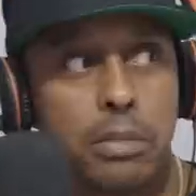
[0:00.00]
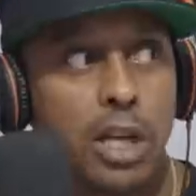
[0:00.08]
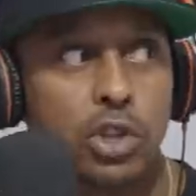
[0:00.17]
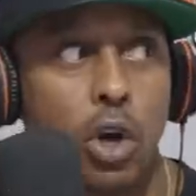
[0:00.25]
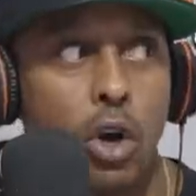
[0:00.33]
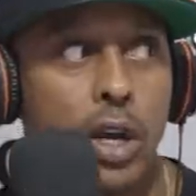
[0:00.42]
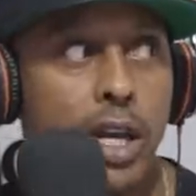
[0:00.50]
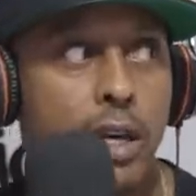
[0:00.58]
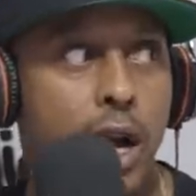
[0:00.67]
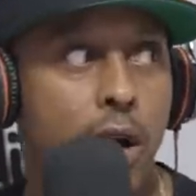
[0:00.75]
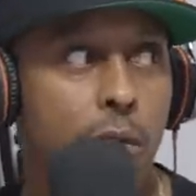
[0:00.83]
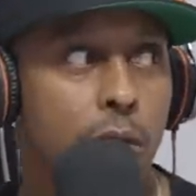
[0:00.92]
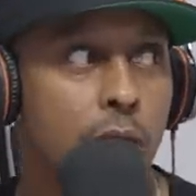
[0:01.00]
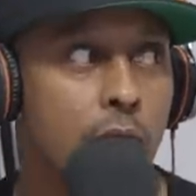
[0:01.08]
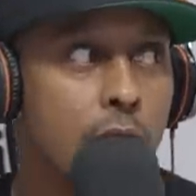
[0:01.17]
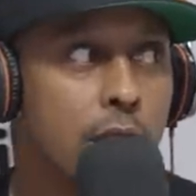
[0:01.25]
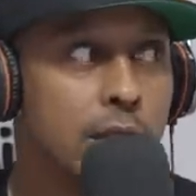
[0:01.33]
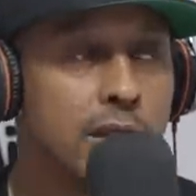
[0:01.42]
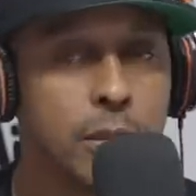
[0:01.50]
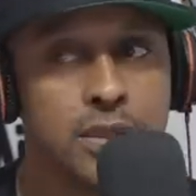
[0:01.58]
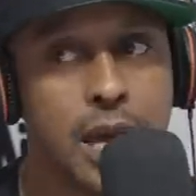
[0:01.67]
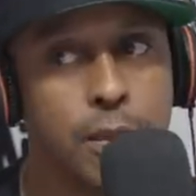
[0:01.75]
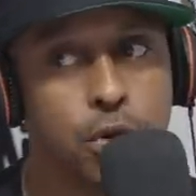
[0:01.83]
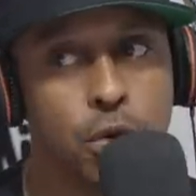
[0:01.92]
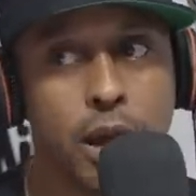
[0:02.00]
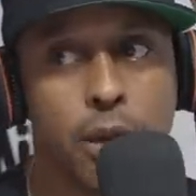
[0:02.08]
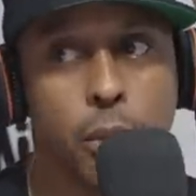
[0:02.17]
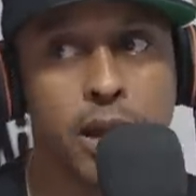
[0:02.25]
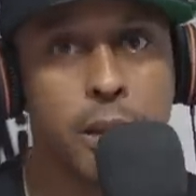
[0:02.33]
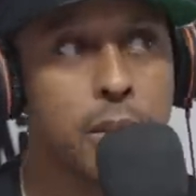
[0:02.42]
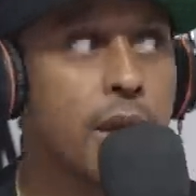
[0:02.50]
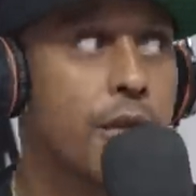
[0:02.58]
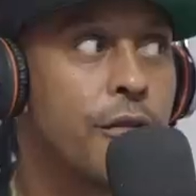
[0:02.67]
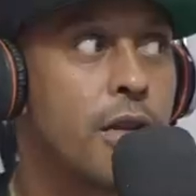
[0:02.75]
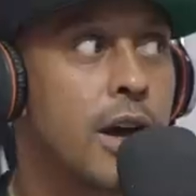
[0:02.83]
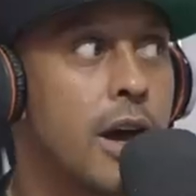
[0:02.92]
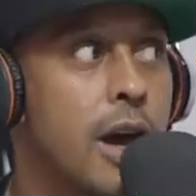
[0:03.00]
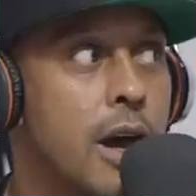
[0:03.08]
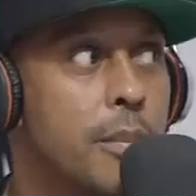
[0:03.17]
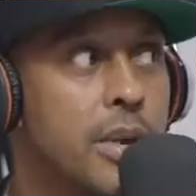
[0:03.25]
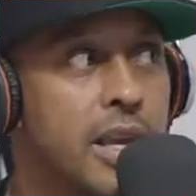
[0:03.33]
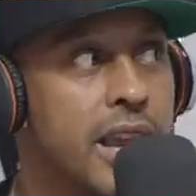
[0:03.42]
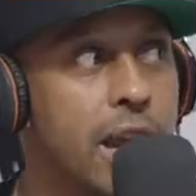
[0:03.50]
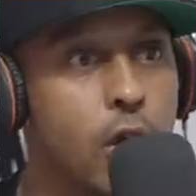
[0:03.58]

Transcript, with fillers: That's all he know. Right. Sometimes you got to wake a motherfucker up, and that